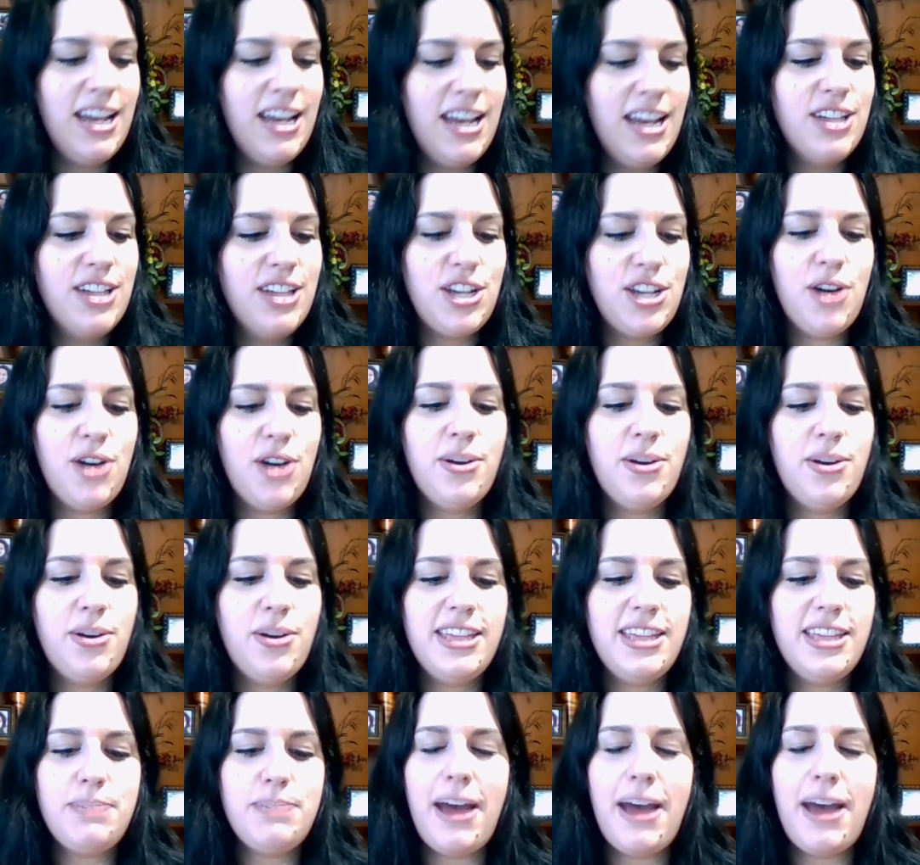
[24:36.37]
So
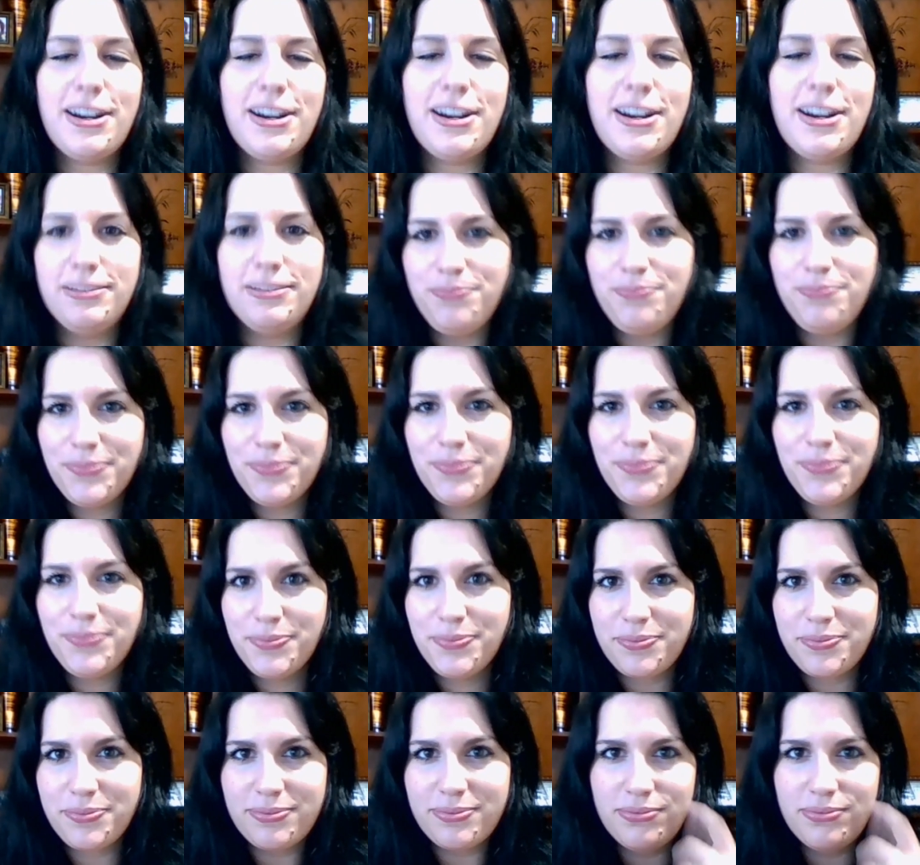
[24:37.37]
this pattern
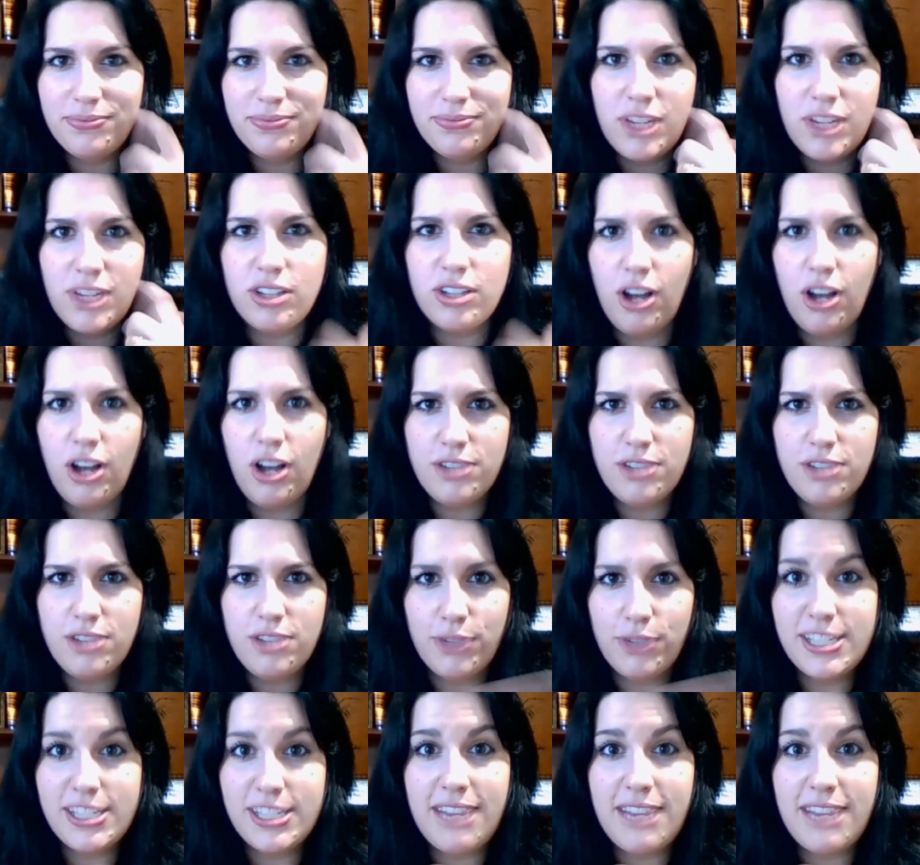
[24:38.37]
calls
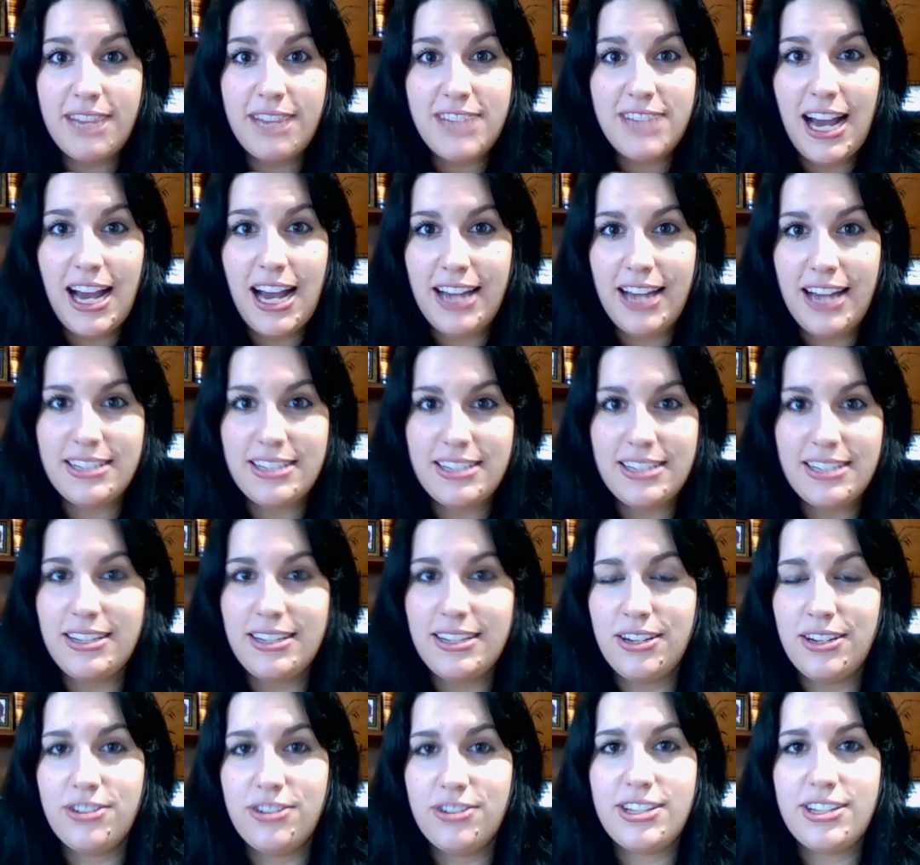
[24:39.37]
for safety eyes, you
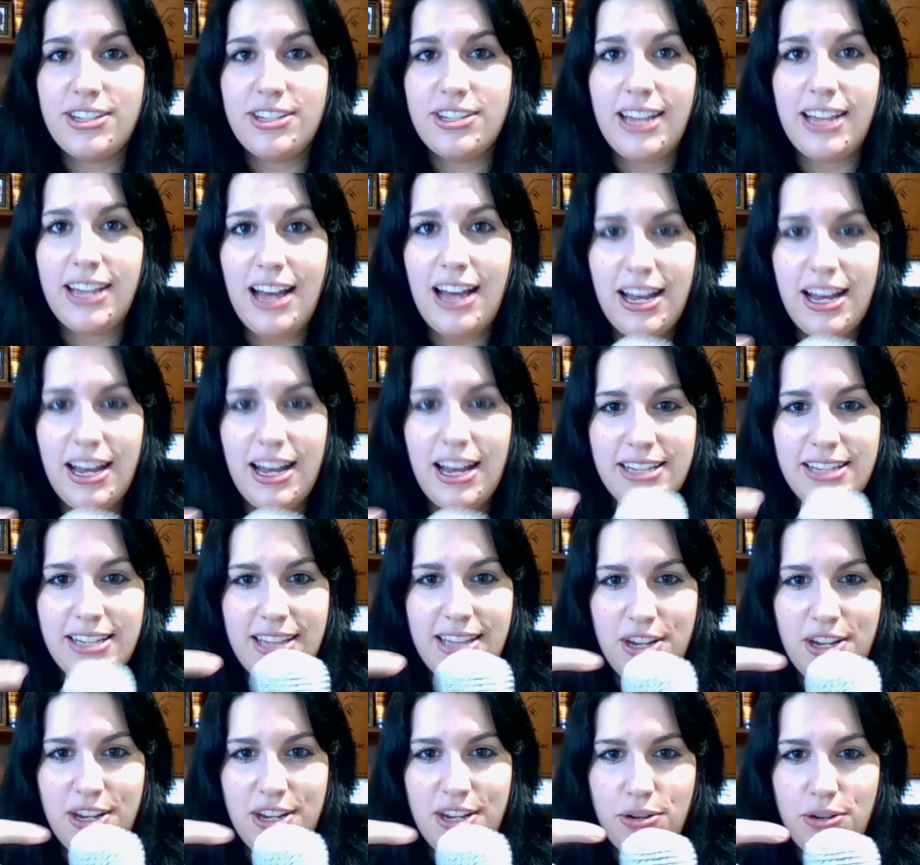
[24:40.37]
know, just like eyes
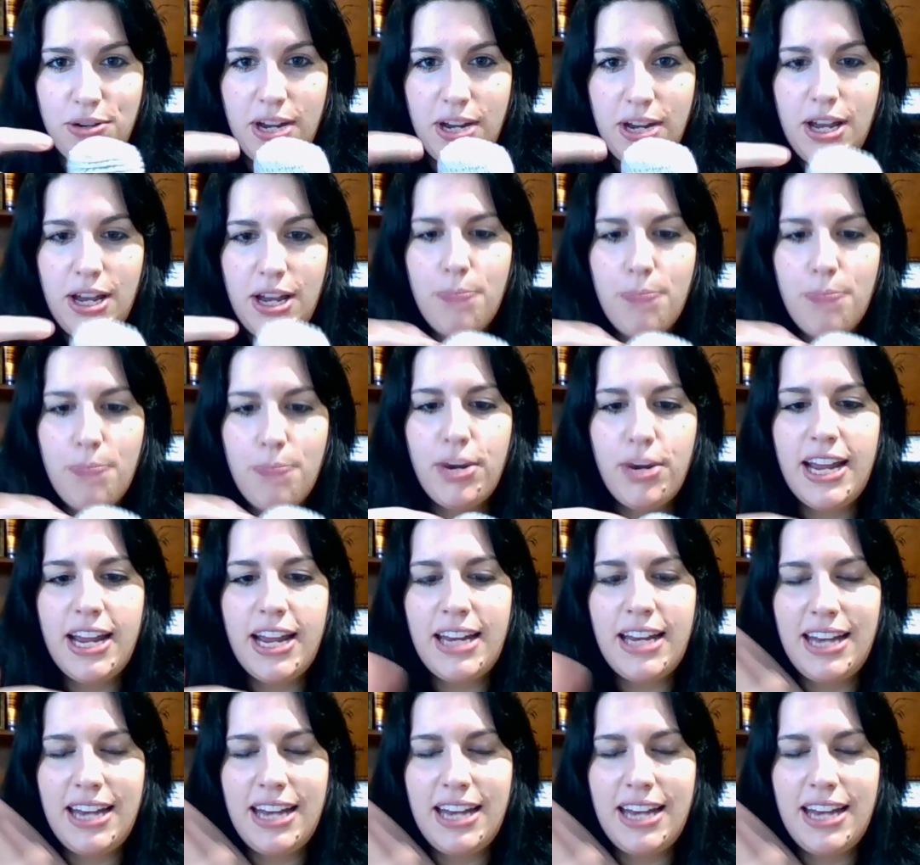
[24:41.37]
that you put in
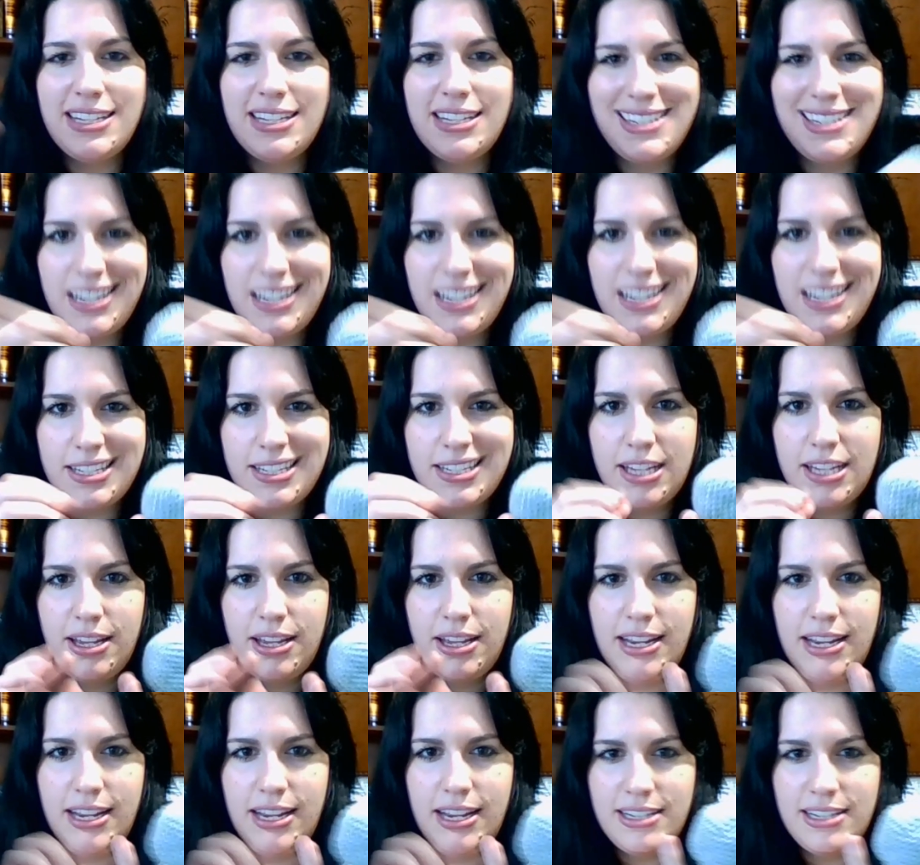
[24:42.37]
and it sticks to
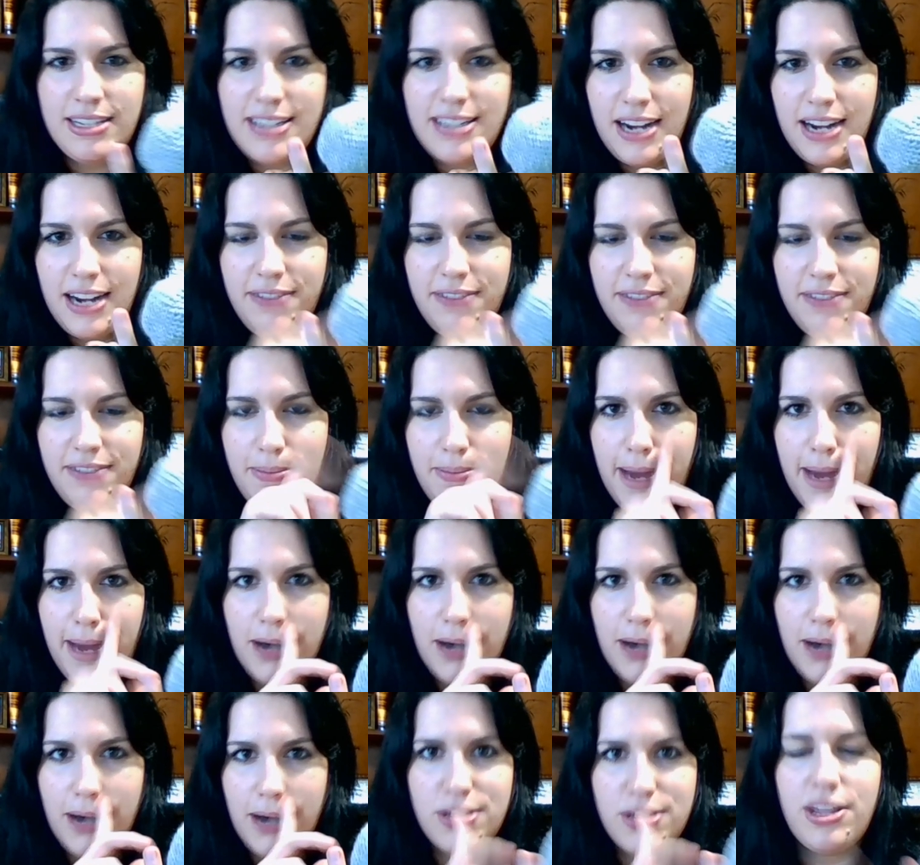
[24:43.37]
the inside of the
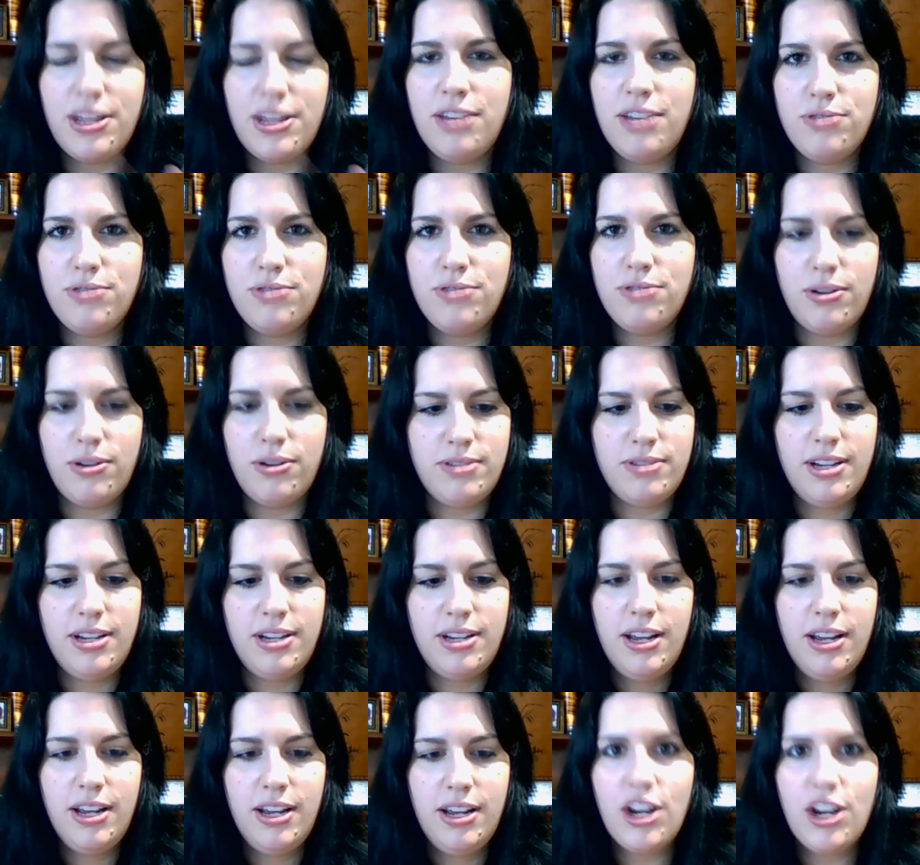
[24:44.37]
bear so that
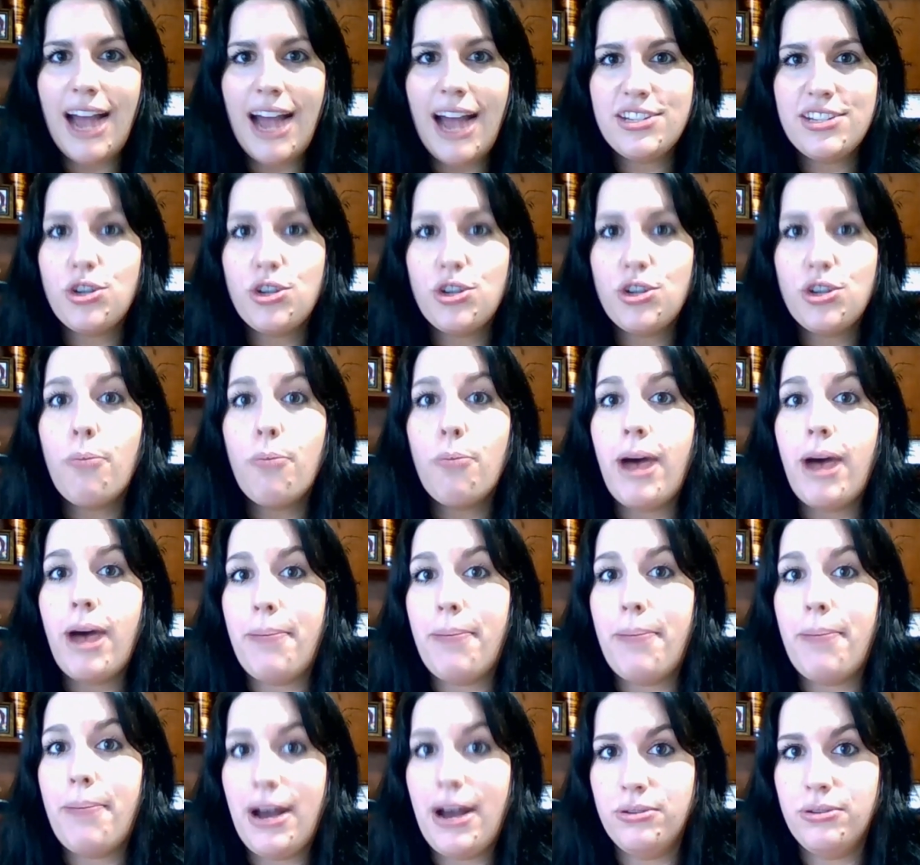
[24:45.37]
your eyes don't
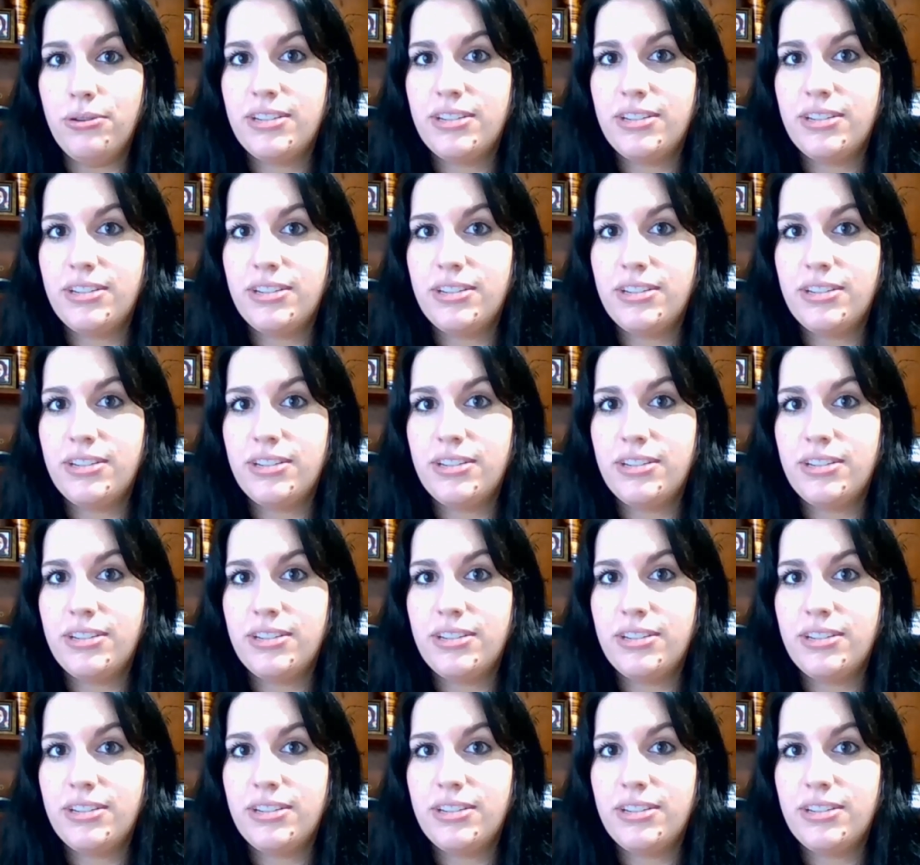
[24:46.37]
pop out.